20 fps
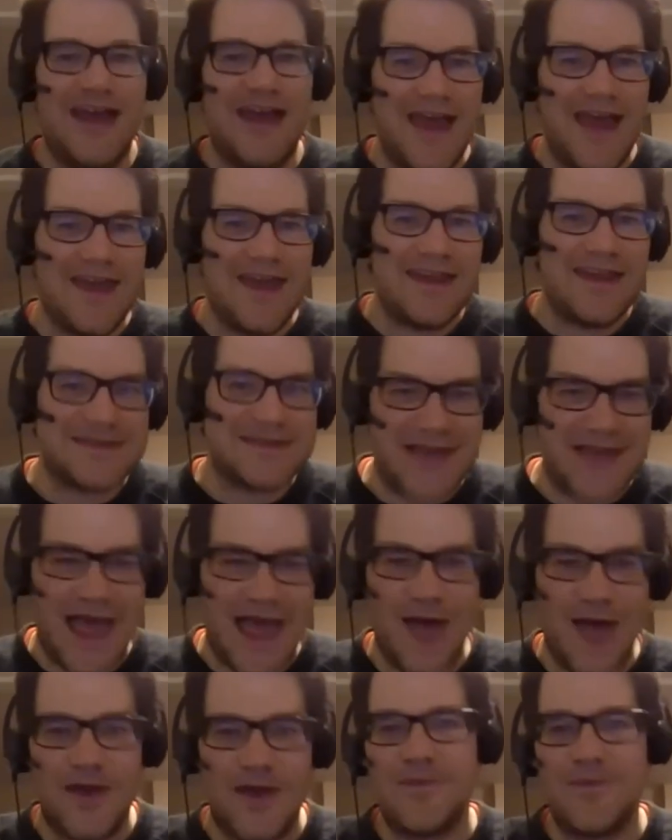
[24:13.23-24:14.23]
And it's
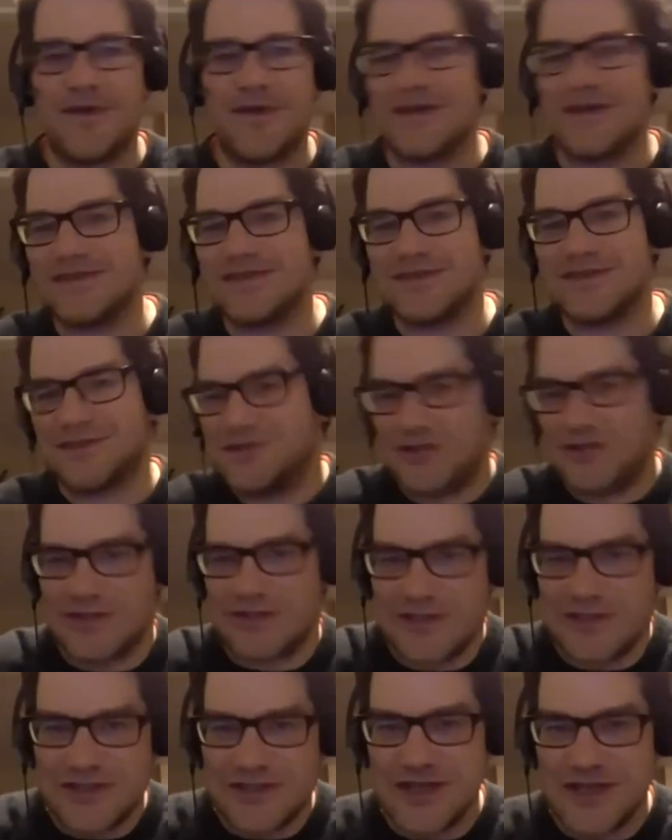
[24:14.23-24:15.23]
that way because it's
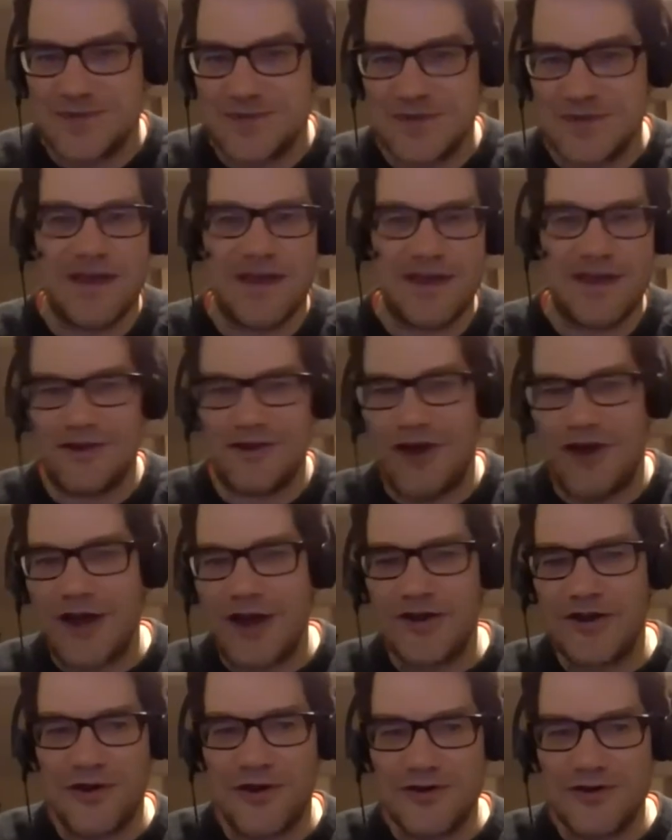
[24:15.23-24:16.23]
just as cheap to make it
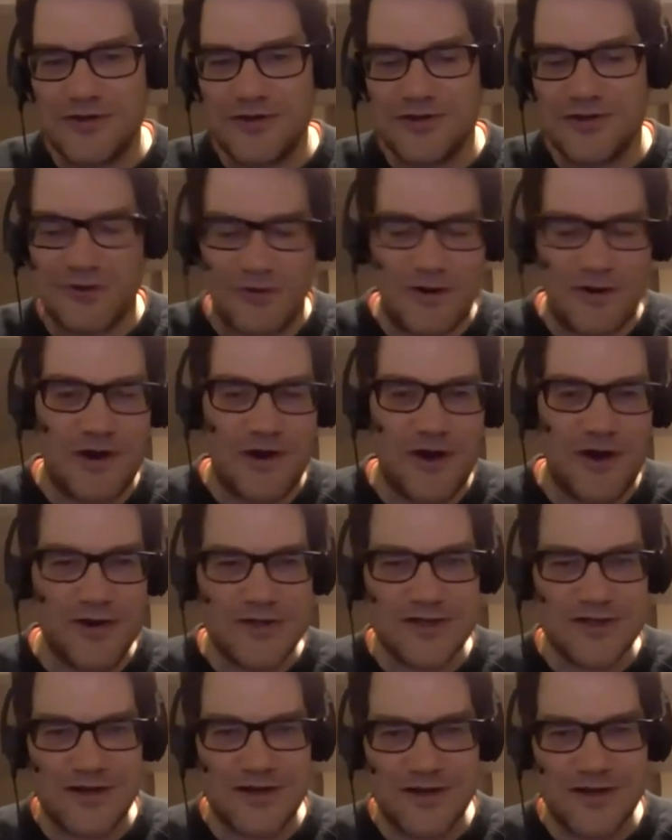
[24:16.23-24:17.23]
not kosher or
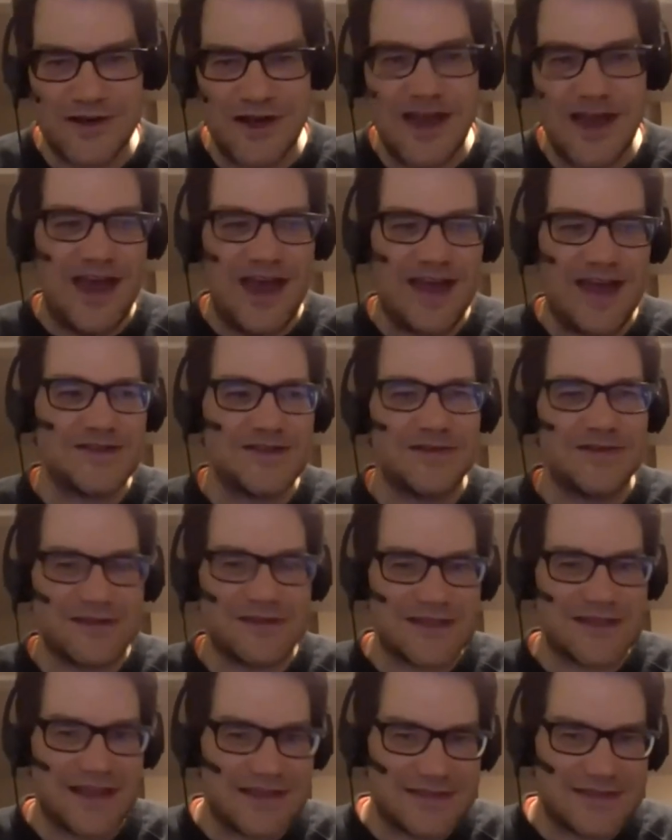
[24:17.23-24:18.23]
kosher. And so
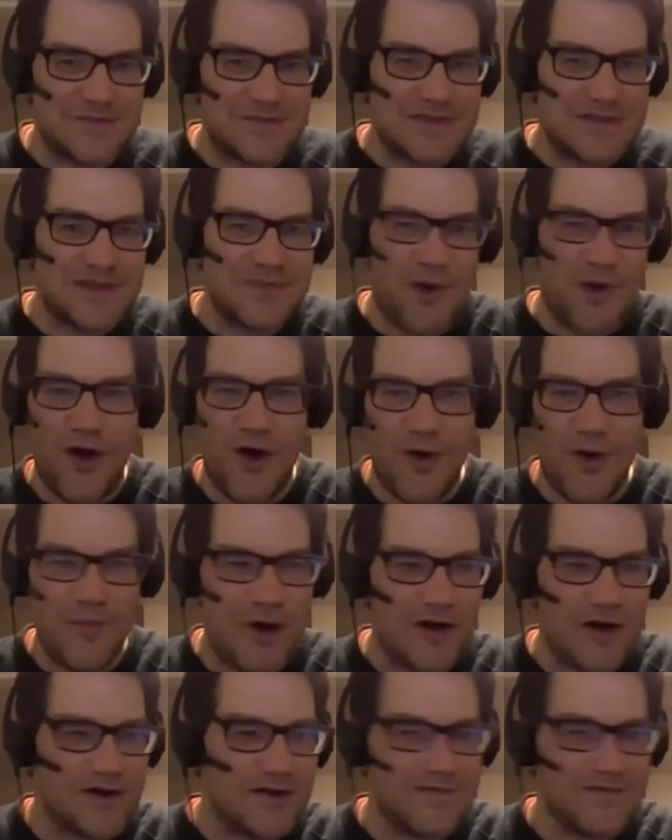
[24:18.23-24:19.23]
there's, like, some small
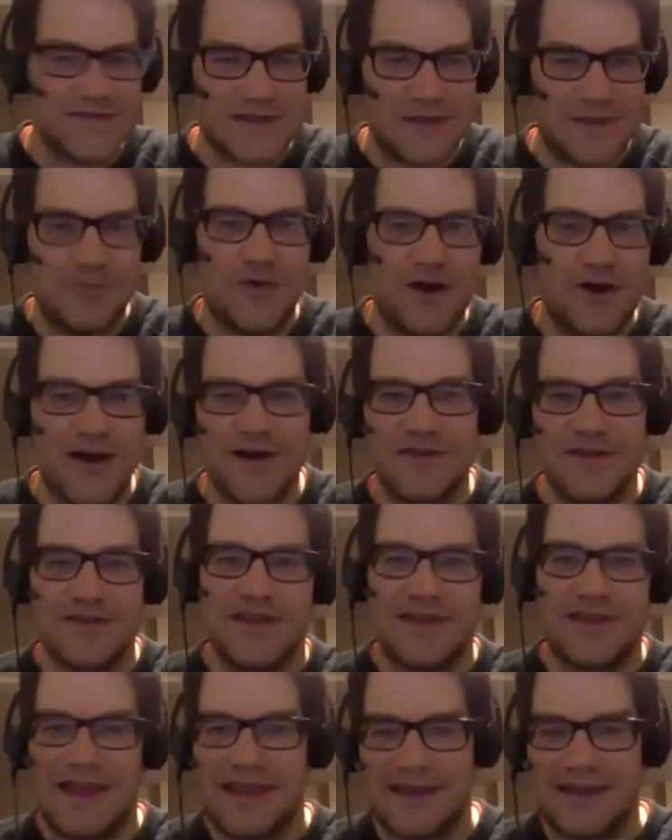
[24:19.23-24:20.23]
part of somewhere
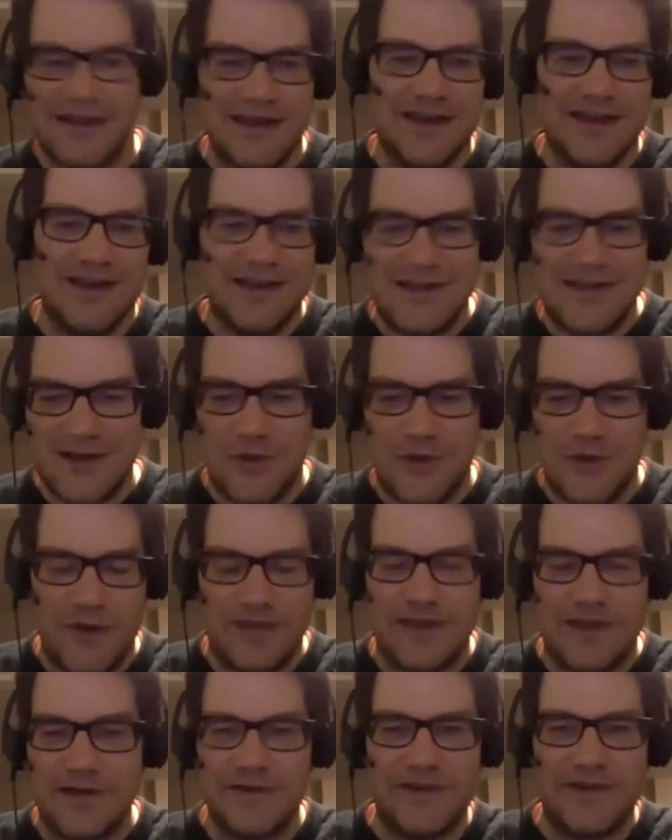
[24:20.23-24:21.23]
that, like, you know,
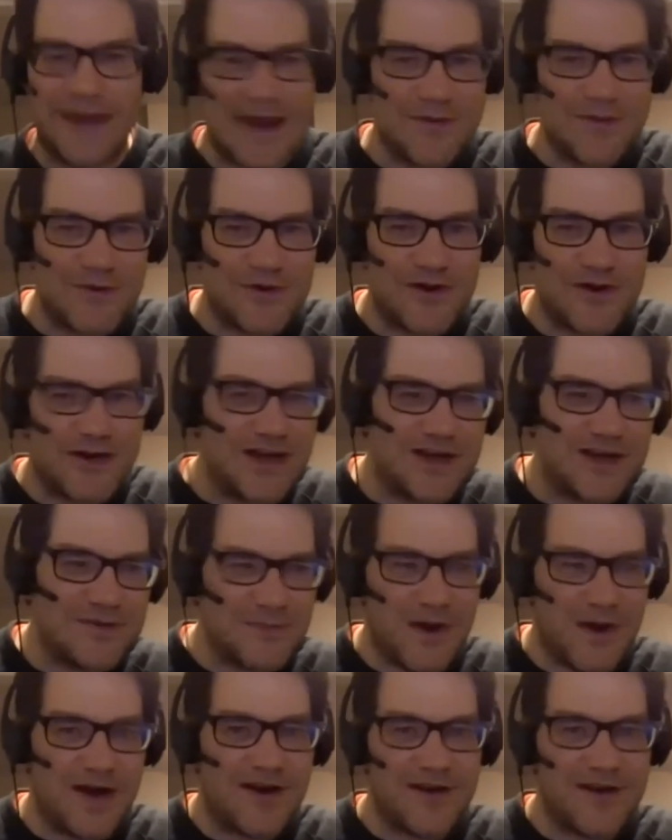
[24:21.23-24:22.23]
one little neighborhood
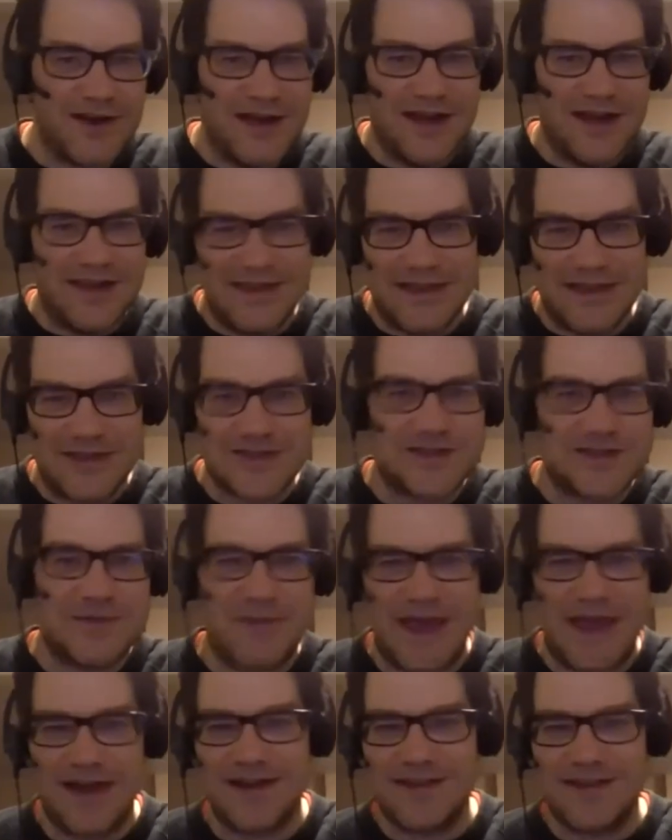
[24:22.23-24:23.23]
where they just
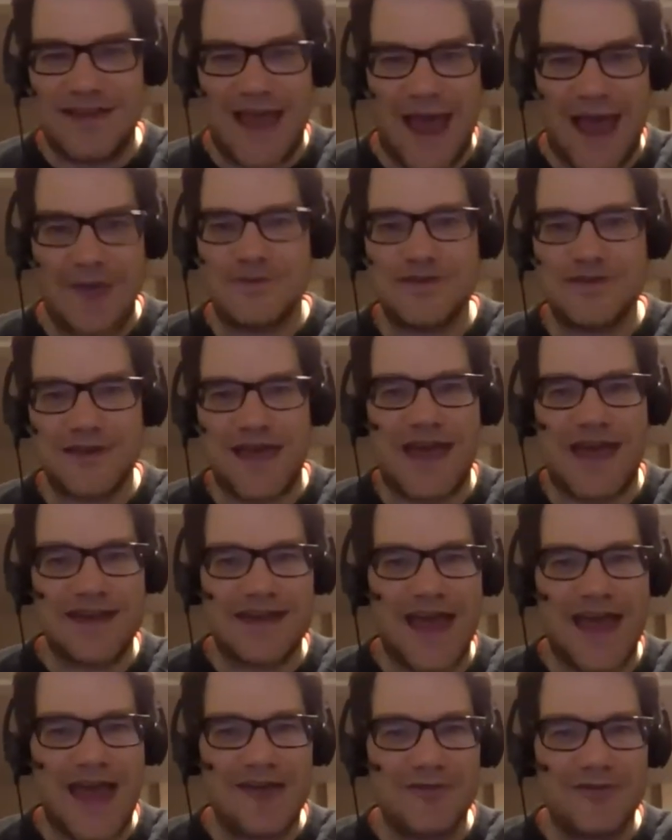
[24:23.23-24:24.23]
demanded they absolutely had
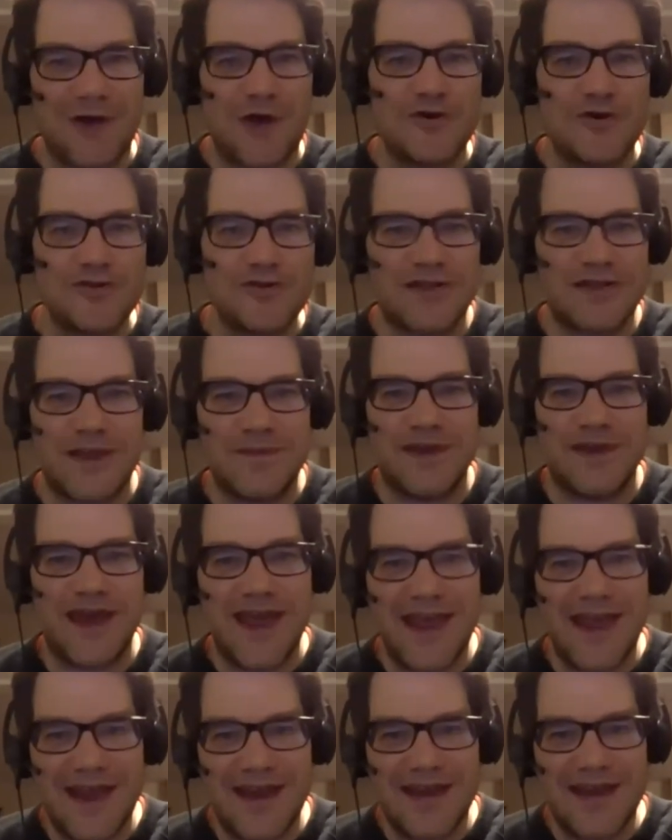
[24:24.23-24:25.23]
to have kosher
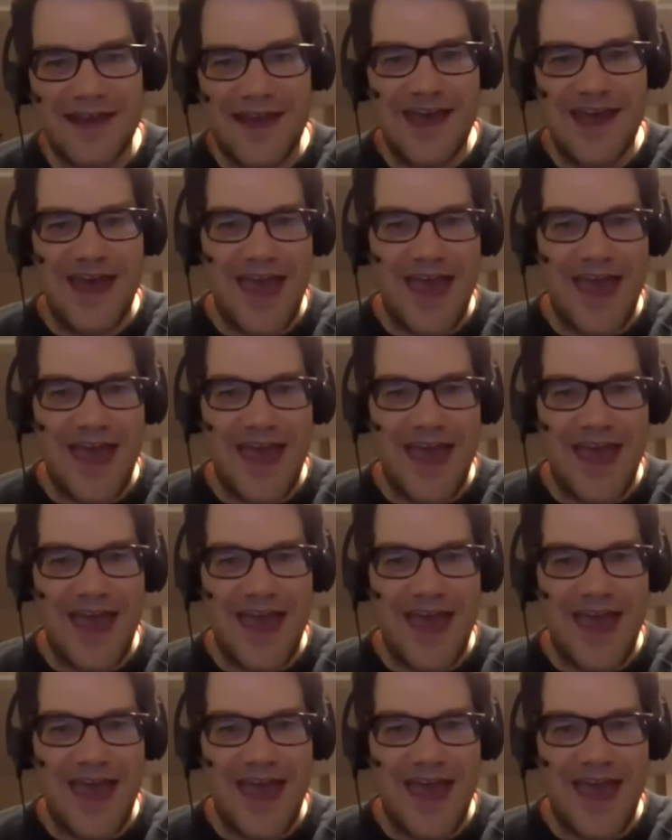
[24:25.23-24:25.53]
lemonade.